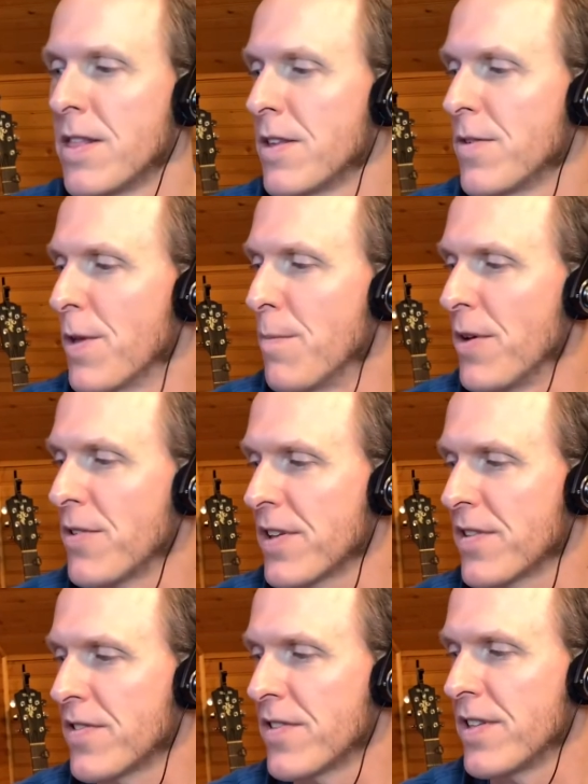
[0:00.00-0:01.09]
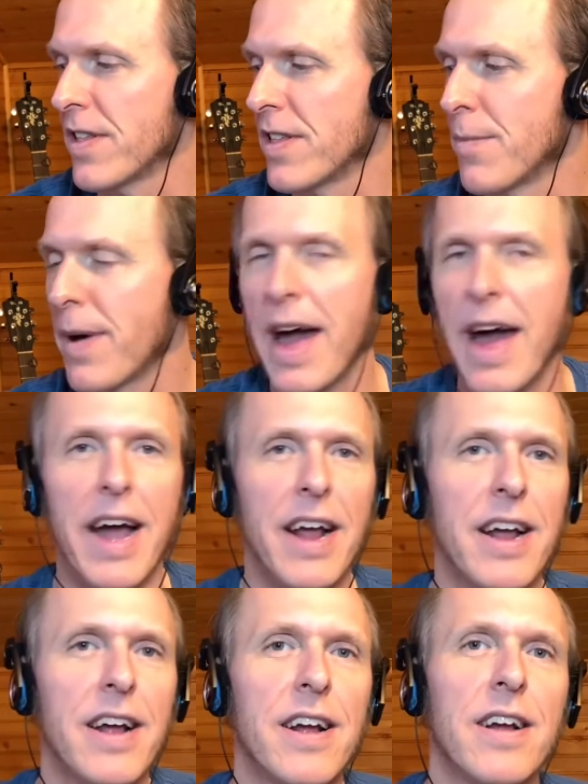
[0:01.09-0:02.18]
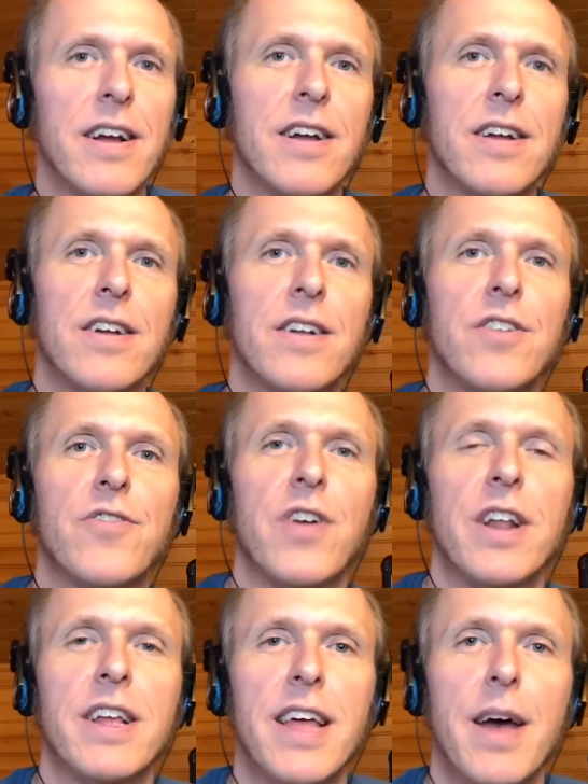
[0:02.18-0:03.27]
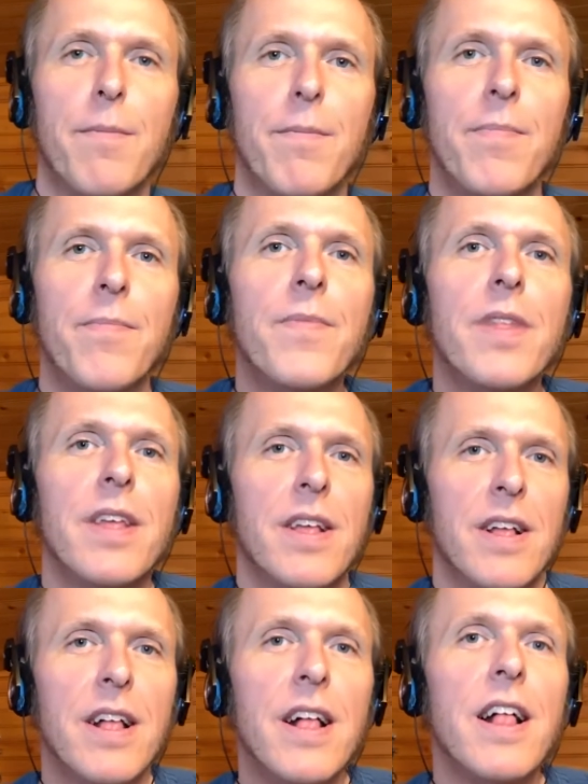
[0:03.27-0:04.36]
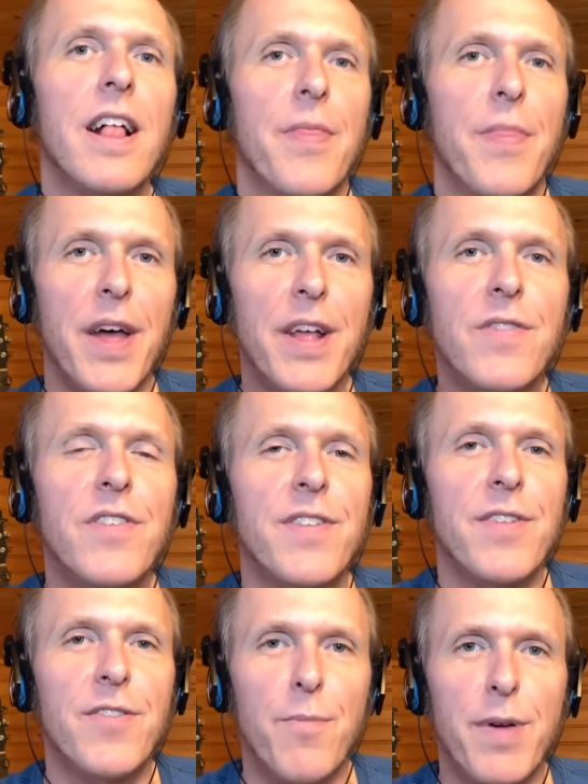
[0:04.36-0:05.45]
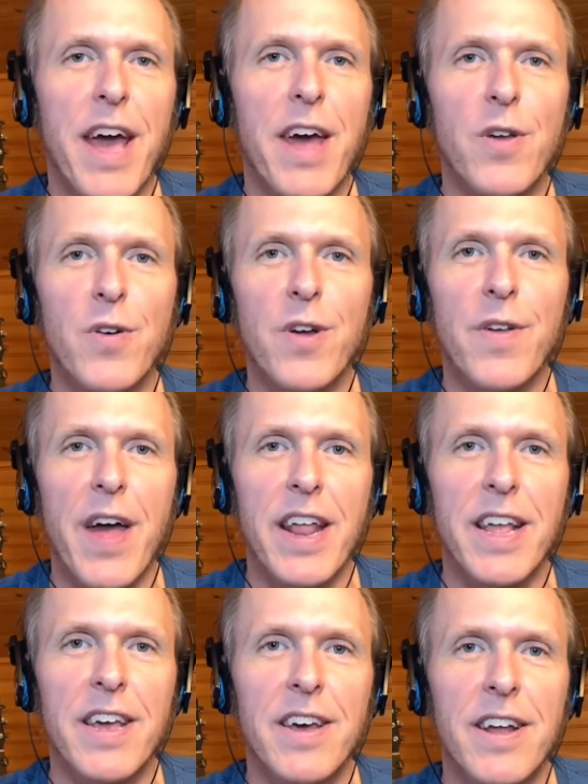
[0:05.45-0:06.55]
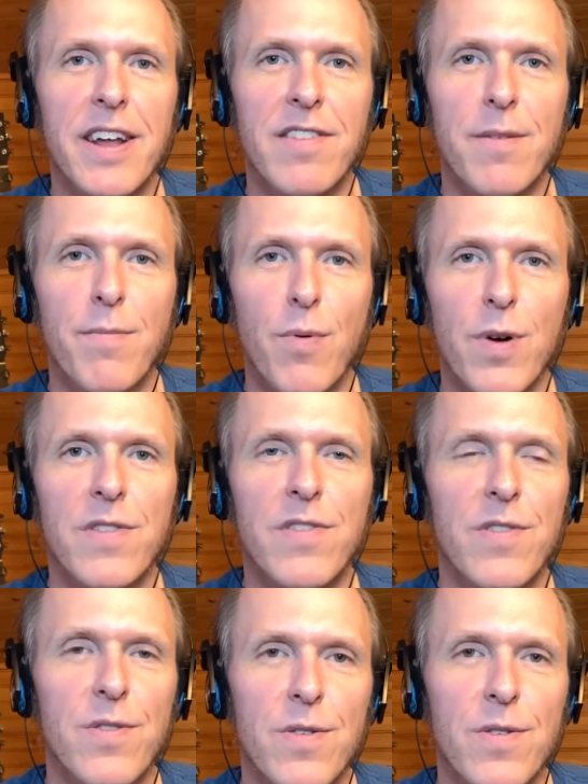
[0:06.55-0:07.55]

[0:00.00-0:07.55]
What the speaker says: The buzzing synth in the back. That incidental piano, you'll hear that again at some point too.